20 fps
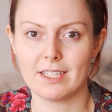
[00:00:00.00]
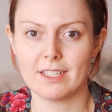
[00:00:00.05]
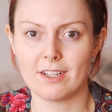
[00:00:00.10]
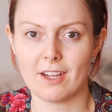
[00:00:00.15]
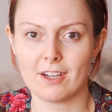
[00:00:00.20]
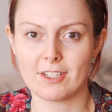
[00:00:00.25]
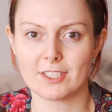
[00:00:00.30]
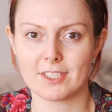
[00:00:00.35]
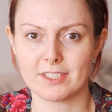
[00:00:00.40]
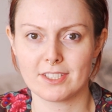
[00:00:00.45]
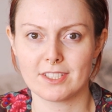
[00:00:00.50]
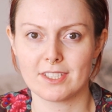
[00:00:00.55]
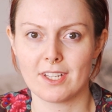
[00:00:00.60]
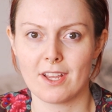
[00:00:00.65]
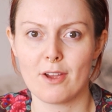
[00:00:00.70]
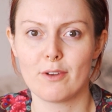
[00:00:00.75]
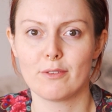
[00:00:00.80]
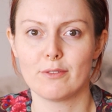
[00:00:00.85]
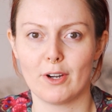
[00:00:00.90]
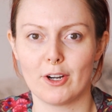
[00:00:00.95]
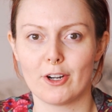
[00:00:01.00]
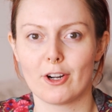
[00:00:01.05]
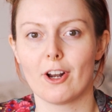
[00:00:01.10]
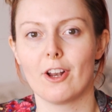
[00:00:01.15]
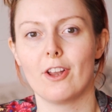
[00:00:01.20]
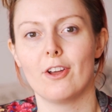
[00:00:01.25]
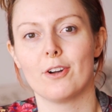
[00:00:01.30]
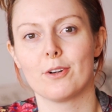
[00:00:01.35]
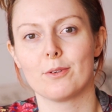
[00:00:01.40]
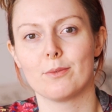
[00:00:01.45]
not as far
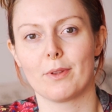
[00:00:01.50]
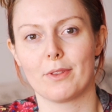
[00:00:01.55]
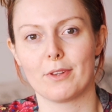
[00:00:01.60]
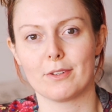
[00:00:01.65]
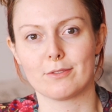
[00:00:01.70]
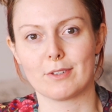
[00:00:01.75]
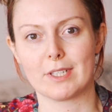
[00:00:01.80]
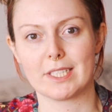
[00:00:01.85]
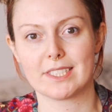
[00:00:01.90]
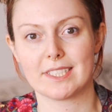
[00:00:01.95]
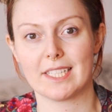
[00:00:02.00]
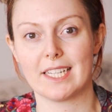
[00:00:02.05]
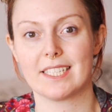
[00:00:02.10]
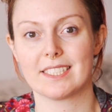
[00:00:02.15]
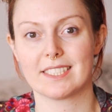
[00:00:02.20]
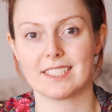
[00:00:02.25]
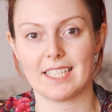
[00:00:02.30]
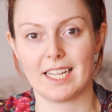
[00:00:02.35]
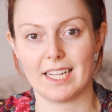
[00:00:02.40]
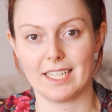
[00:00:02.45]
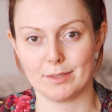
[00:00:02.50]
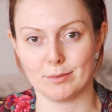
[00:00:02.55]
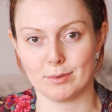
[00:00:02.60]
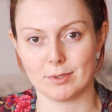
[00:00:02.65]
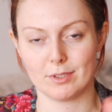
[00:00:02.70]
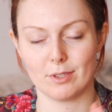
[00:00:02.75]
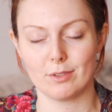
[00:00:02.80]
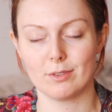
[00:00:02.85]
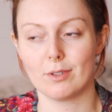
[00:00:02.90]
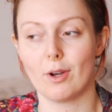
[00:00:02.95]
along with the dress as I
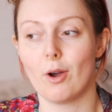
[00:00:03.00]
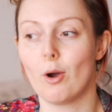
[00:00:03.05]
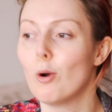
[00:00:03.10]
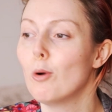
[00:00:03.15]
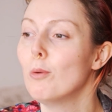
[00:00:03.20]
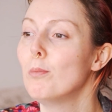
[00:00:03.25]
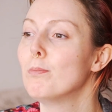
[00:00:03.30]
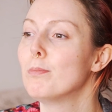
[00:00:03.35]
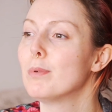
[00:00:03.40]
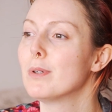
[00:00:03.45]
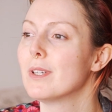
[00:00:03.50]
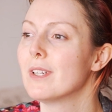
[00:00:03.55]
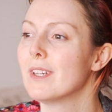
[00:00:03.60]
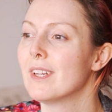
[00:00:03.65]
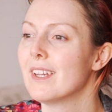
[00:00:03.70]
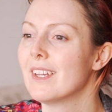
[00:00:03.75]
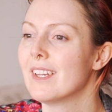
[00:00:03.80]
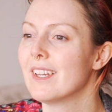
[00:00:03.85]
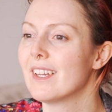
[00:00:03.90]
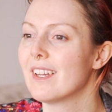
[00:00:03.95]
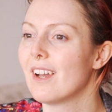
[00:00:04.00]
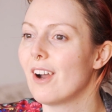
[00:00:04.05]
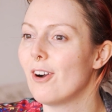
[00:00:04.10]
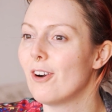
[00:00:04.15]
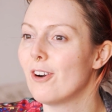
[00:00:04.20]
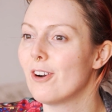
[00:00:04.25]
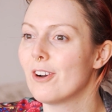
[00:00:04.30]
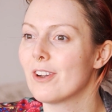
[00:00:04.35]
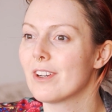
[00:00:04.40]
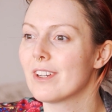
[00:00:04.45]
would hope
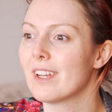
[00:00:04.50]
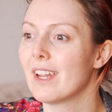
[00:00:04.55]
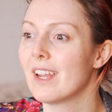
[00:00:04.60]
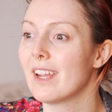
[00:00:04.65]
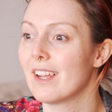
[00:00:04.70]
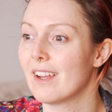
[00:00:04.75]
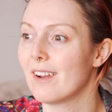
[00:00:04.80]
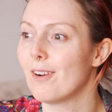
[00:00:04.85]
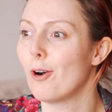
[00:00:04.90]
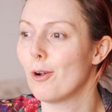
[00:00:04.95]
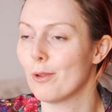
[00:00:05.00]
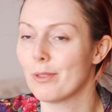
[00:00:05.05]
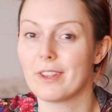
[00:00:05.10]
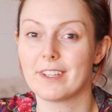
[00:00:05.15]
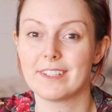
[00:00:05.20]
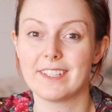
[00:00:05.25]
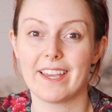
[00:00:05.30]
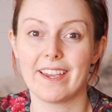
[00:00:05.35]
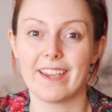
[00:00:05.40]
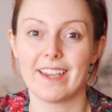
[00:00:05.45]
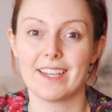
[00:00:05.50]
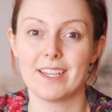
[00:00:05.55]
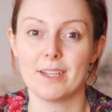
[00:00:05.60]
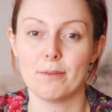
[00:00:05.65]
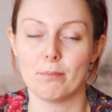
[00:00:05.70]
on the day,